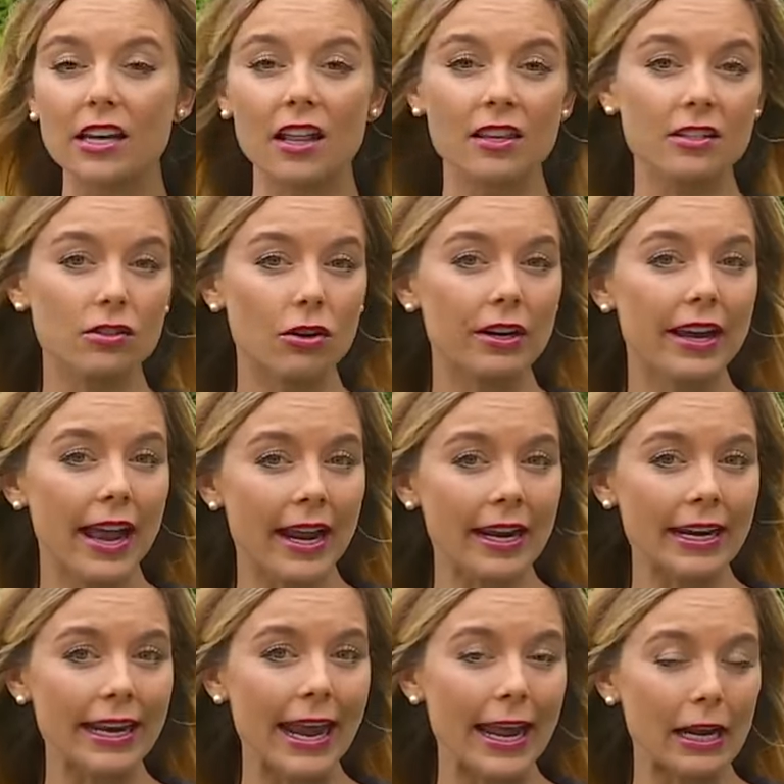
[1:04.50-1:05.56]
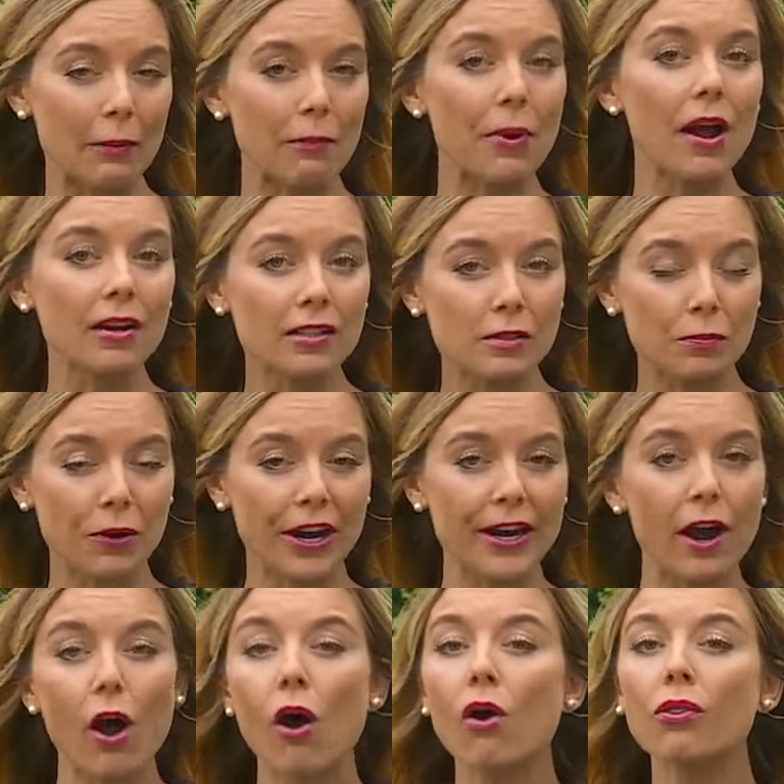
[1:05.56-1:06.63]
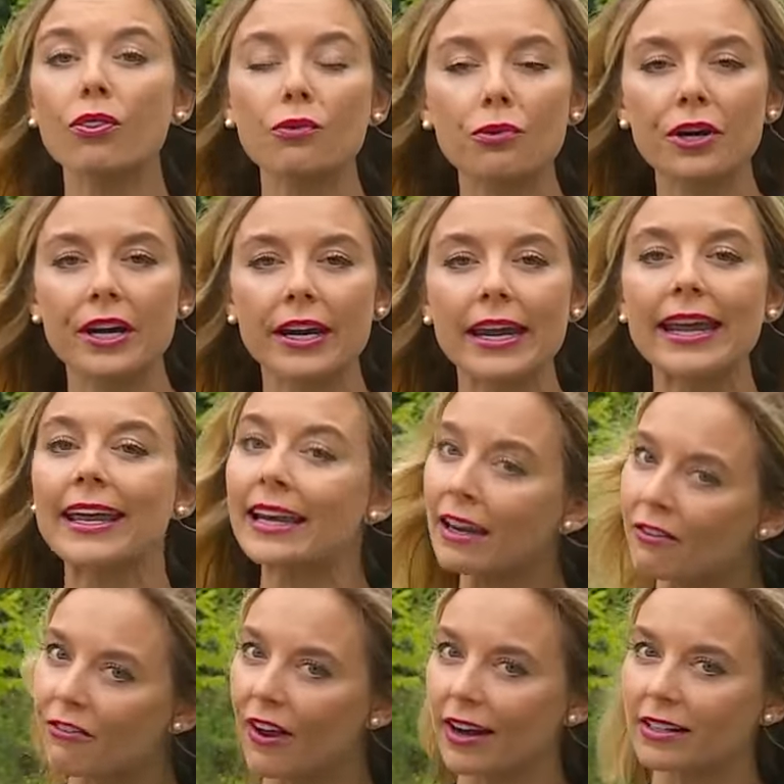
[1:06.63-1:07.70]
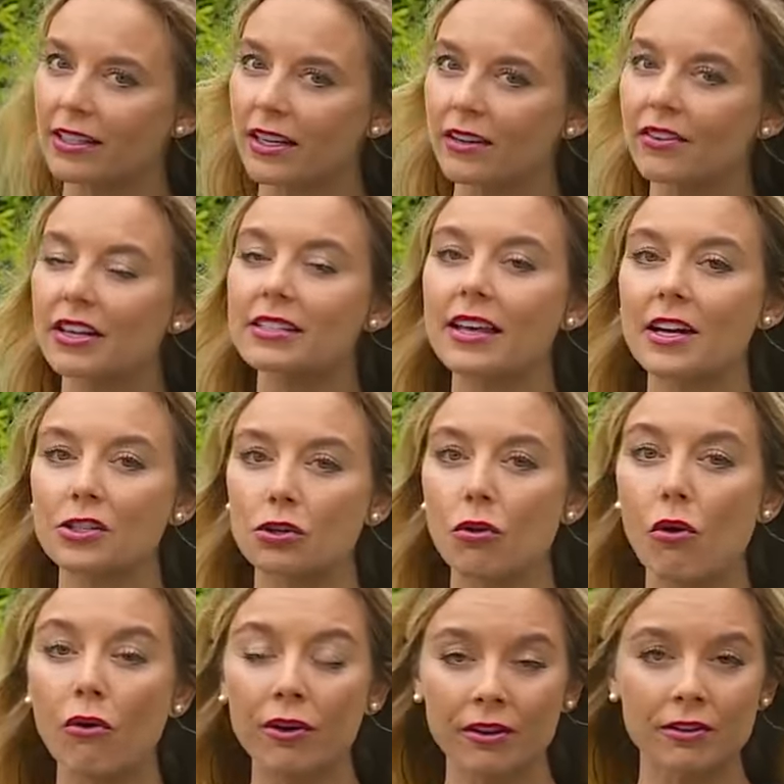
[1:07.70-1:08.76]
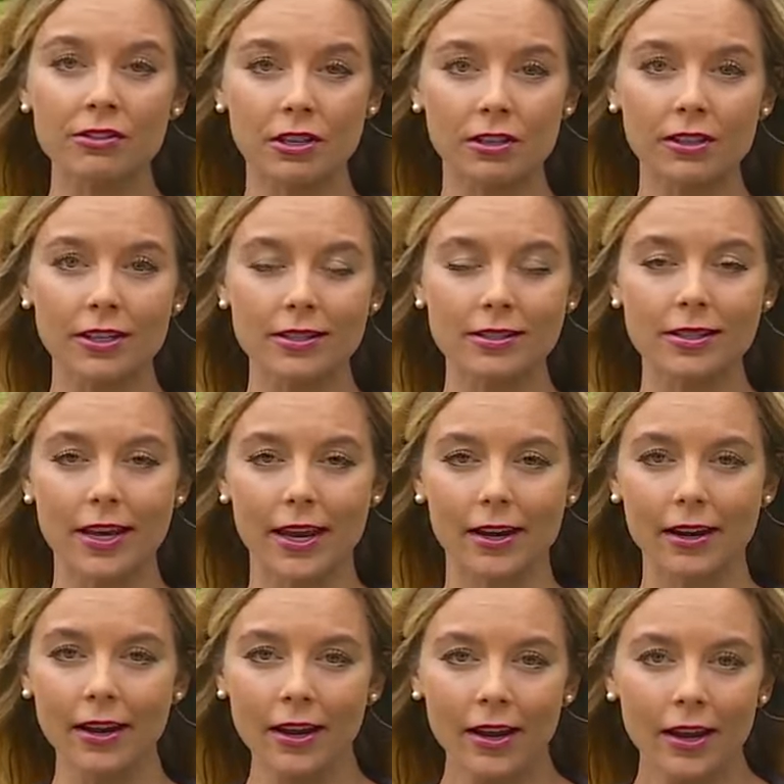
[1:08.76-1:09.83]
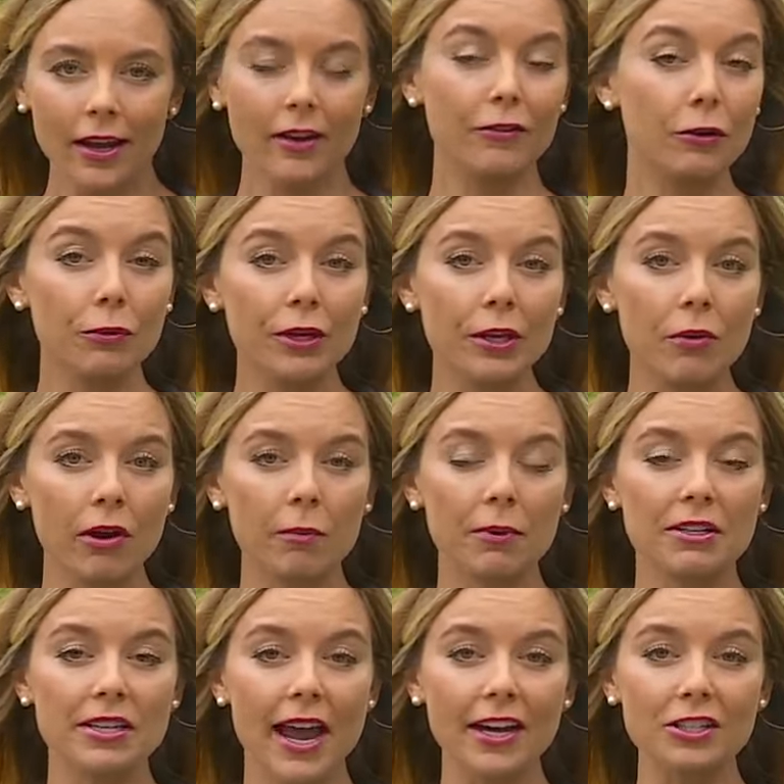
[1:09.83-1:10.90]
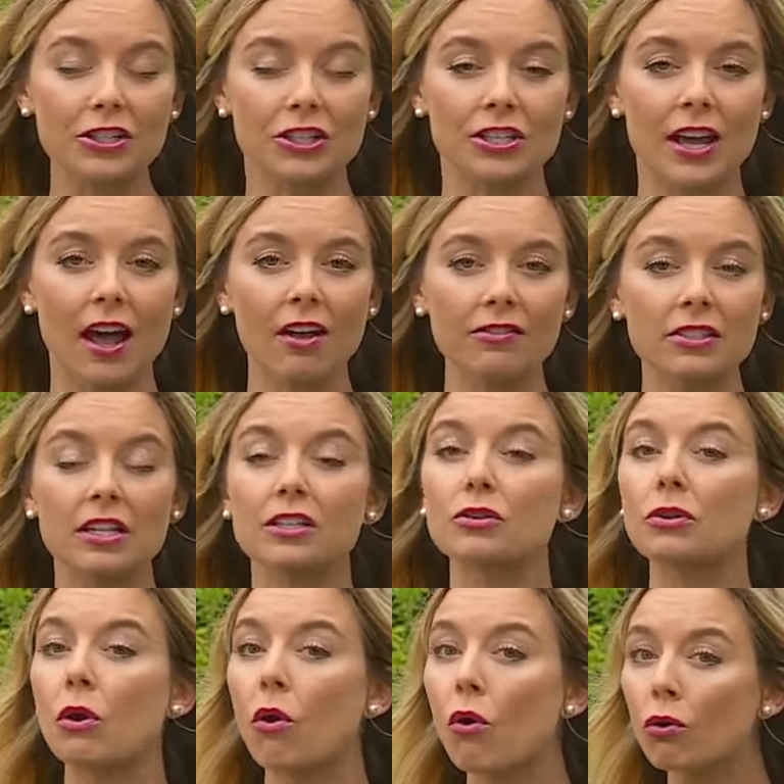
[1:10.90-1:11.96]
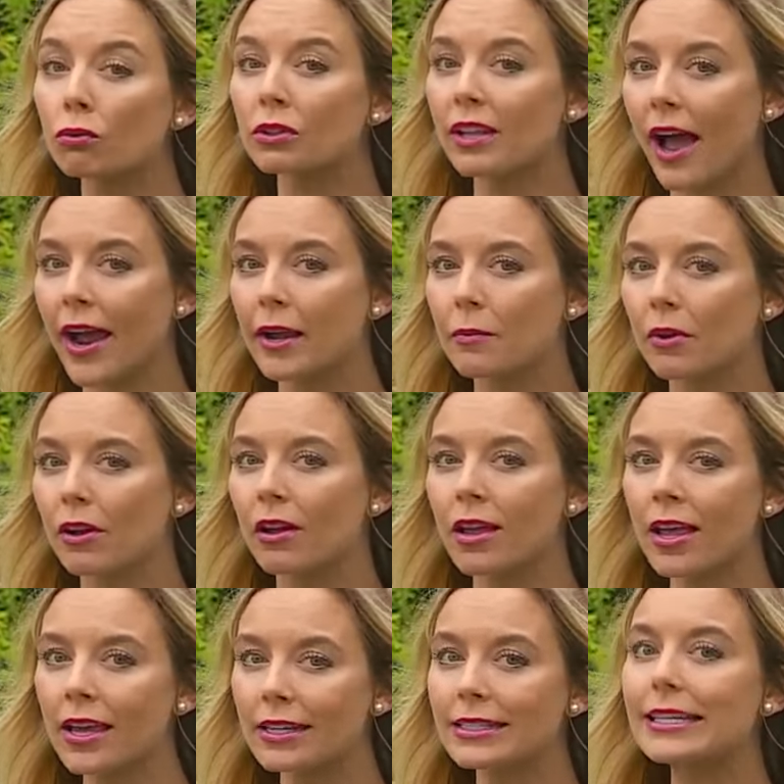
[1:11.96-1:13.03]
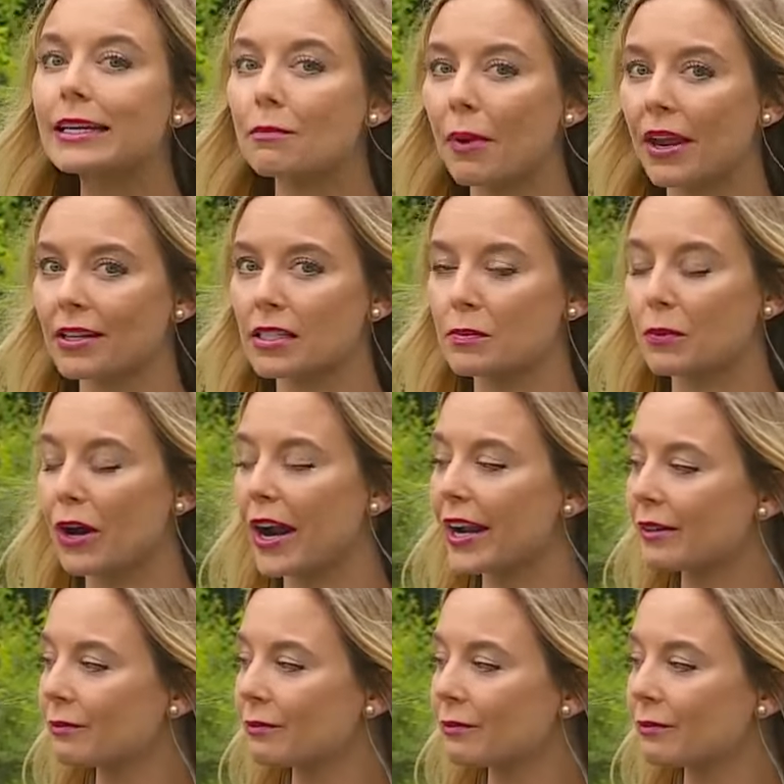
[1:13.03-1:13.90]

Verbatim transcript: on this organic can of bug spray, all three ineffective essential oils are listed. If you really want to protect yourself, stick to an old reliable DEET-based spray.